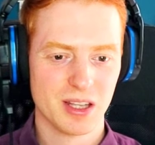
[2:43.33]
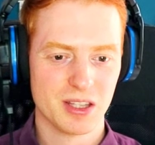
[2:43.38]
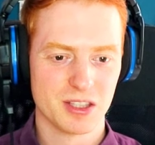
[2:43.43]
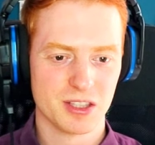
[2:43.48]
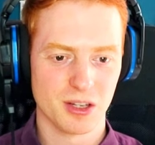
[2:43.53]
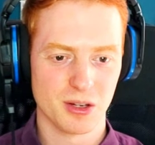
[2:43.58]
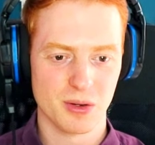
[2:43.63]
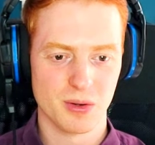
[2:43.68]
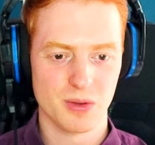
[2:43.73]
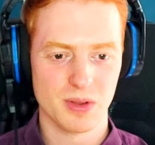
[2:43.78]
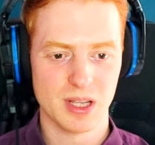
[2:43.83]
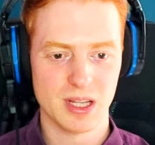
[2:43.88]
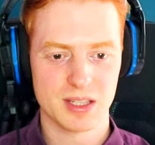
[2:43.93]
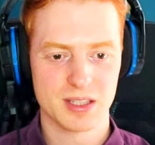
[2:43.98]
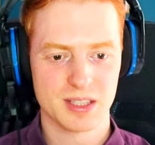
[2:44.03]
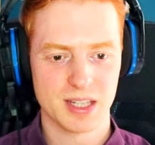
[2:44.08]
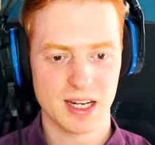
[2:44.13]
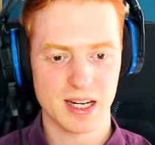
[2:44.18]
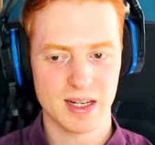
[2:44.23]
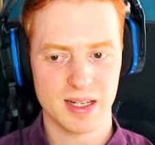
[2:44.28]
So
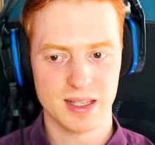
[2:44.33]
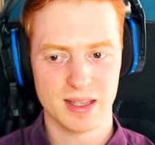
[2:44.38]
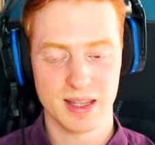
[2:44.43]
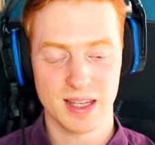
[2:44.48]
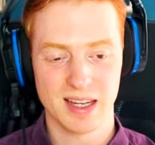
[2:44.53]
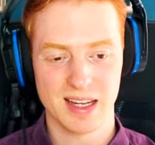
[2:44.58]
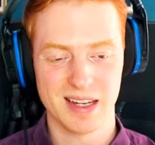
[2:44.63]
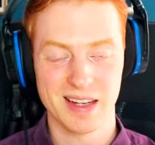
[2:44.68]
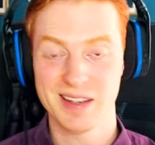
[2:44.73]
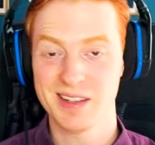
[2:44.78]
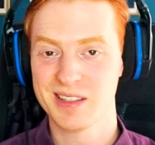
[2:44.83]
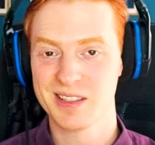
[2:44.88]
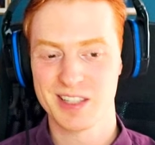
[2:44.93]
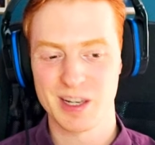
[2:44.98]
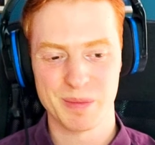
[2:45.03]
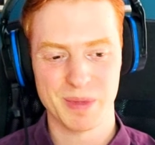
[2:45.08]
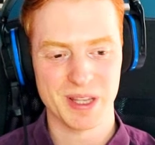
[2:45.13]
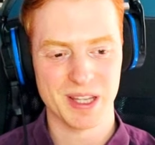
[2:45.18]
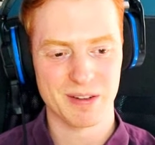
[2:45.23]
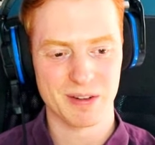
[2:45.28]
let's say they
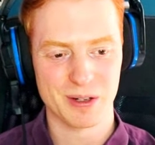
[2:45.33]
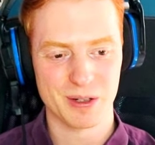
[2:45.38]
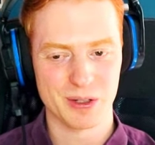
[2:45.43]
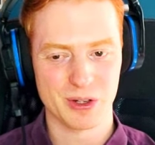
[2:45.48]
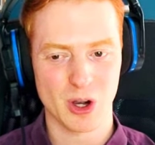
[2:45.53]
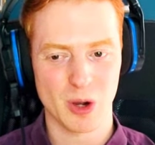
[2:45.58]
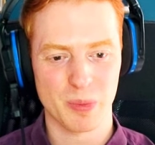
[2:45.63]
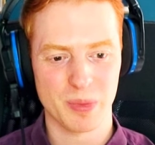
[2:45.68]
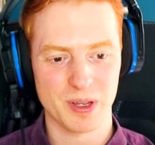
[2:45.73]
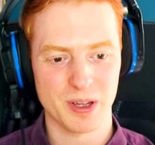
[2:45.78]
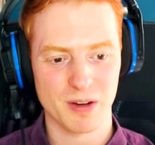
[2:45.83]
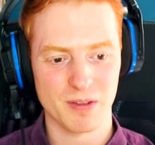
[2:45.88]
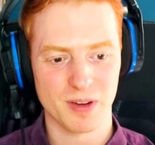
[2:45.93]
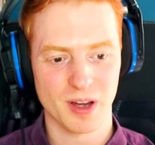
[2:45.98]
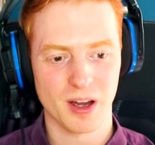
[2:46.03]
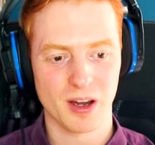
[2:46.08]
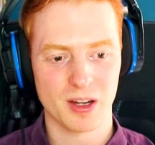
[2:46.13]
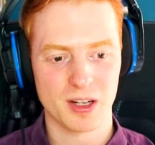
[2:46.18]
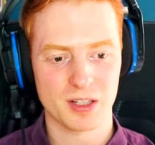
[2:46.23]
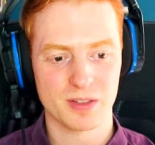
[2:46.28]
summon their own copy of
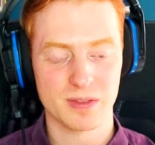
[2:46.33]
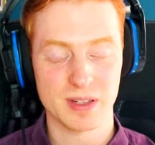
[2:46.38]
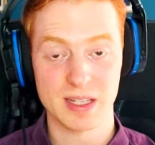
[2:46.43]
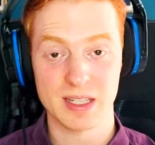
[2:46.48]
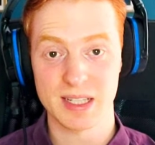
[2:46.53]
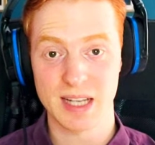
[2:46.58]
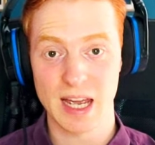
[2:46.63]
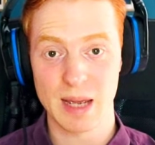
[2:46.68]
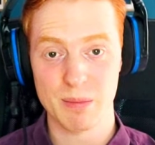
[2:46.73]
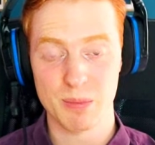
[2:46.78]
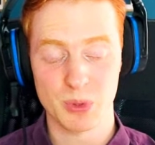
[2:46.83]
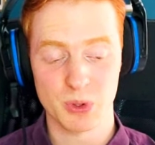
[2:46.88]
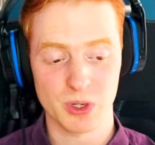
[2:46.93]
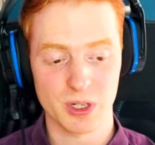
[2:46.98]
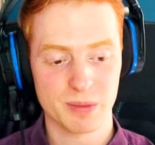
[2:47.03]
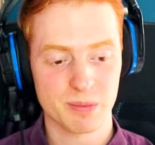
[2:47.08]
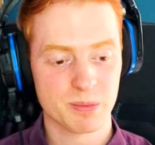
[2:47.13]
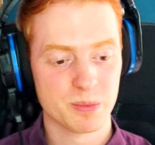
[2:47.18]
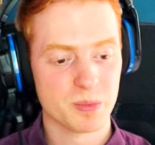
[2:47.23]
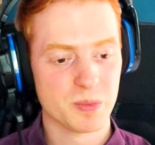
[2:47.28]
Archfiend
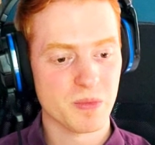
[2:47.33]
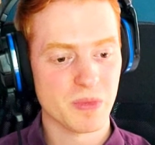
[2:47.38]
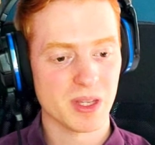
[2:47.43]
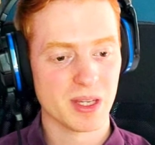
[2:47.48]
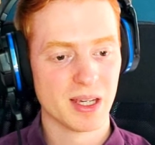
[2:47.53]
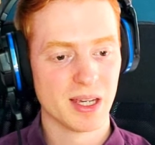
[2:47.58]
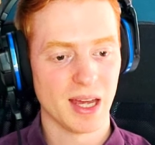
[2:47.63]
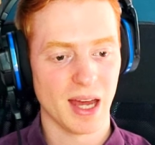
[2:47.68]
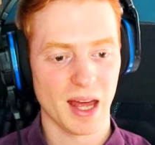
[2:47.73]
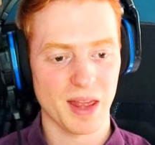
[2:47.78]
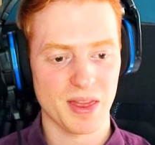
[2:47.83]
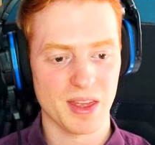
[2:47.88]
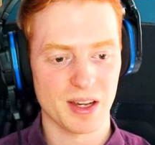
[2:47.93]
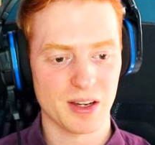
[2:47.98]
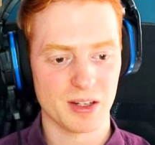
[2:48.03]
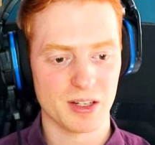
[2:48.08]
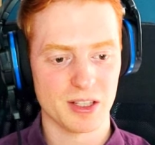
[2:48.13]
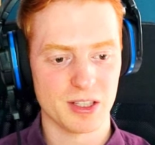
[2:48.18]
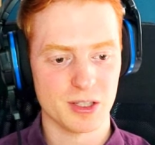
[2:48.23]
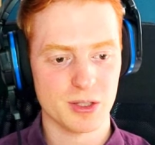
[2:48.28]
Emperor, and they're
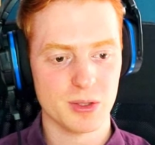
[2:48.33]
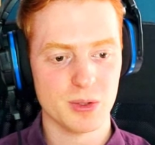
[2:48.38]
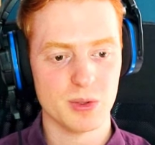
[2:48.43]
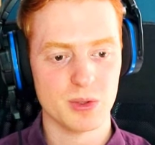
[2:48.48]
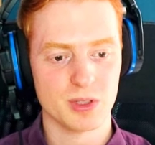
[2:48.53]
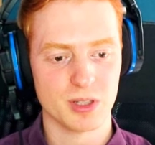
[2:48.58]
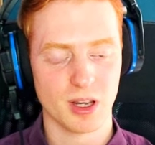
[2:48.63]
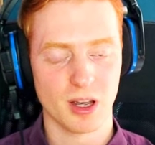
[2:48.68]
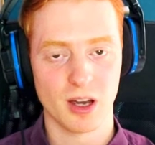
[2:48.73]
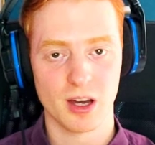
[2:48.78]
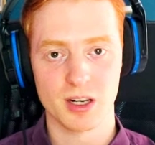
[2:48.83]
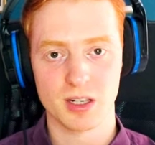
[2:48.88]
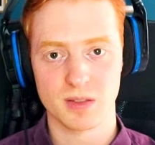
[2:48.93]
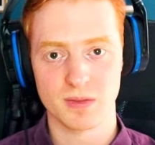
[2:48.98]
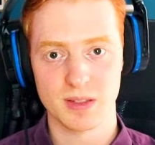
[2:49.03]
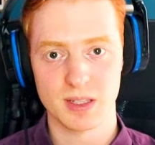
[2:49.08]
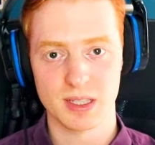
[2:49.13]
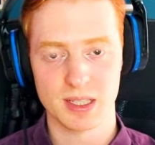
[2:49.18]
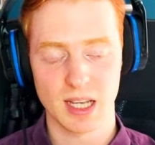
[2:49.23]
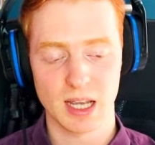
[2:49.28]
going to use
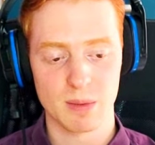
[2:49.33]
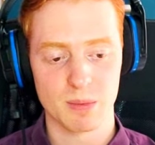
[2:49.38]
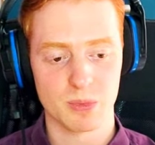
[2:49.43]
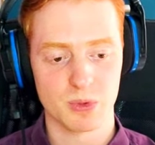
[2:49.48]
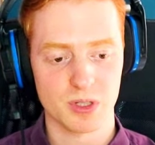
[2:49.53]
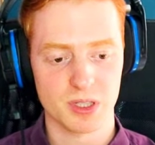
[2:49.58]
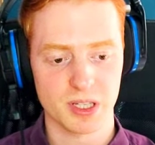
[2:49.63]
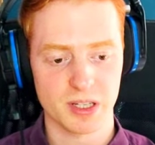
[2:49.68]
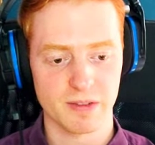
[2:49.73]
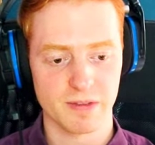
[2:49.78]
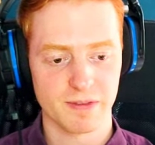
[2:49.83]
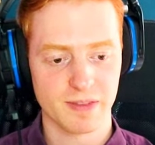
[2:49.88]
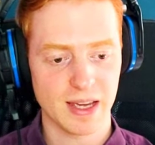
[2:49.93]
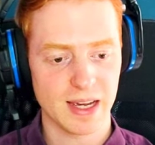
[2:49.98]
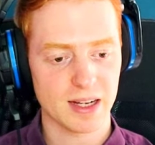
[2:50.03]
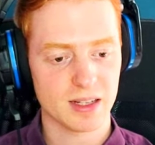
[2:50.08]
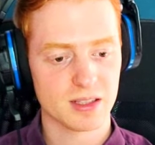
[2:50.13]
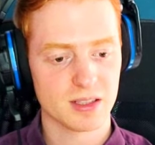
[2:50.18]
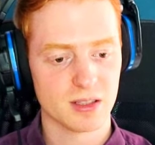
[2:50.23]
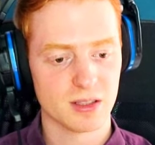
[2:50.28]
Archfiend Emperor's
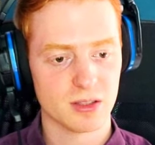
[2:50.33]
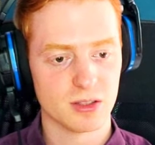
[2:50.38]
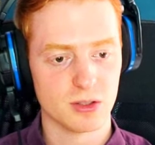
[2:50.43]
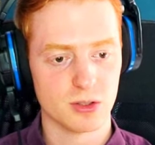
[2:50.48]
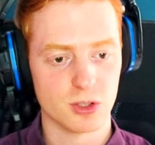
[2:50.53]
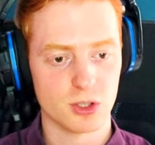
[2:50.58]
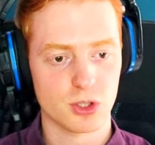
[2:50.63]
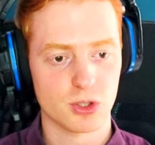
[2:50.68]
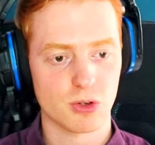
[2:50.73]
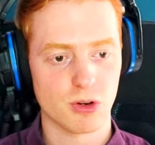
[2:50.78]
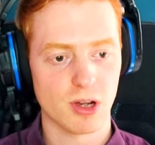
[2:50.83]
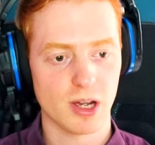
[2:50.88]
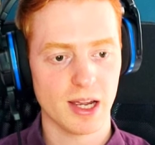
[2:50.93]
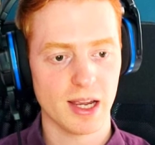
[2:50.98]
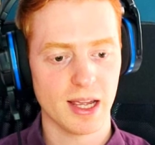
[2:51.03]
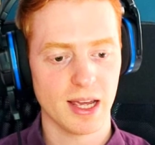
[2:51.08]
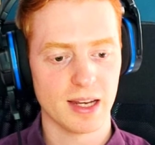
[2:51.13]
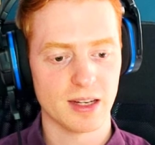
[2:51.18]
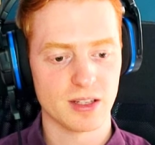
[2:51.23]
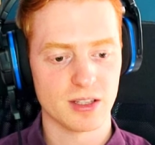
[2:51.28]
effect to try
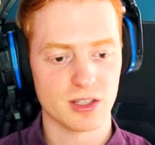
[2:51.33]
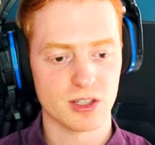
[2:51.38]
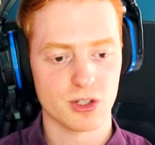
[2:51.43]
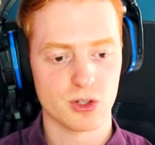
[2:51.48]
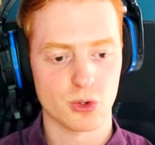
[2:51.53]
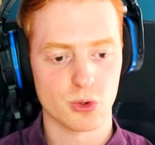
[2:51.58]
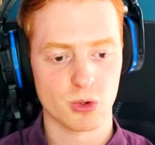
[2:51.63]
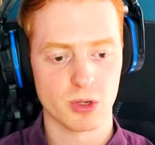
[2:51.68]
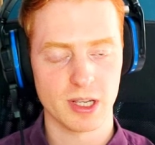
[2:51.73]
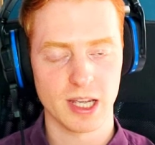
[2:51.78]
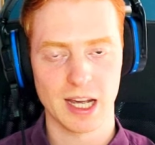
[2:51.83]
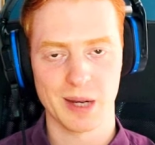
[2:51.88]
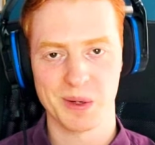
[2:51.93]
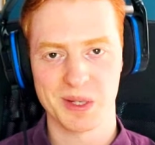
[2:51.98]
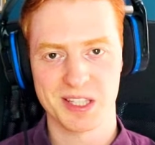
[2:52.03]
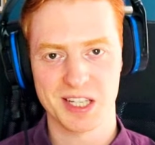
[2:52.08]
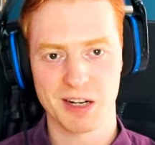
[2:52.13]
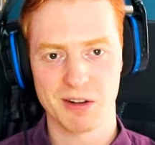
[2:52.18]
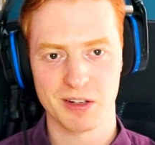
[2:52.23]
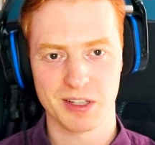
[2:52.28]
and destroy
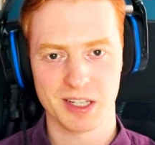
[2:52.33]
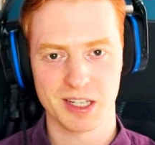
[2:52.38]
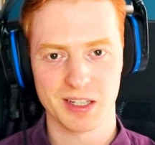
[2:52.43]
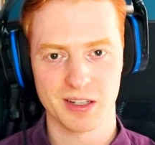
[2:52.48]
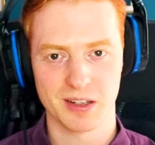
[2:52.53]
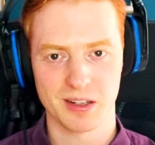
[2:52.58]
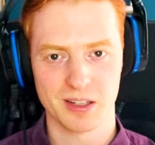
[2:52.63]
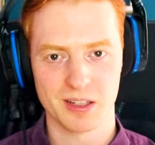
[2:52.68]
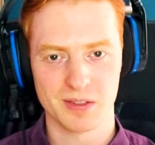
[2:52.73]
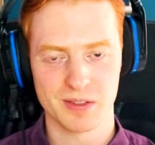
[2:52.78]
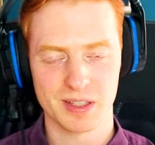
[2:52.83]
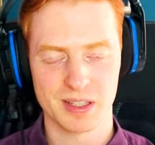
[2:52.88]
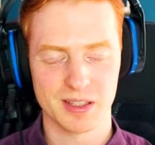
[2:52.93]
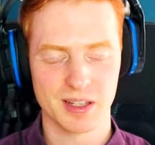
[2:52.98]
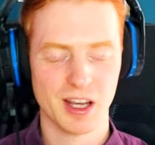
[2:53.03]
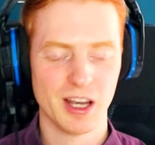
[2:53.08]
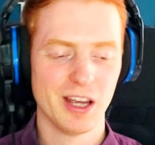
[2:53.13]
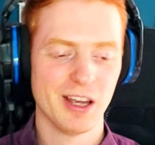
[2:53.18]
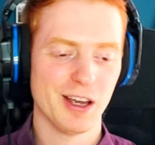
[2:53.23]
our Terrorking Archfiend.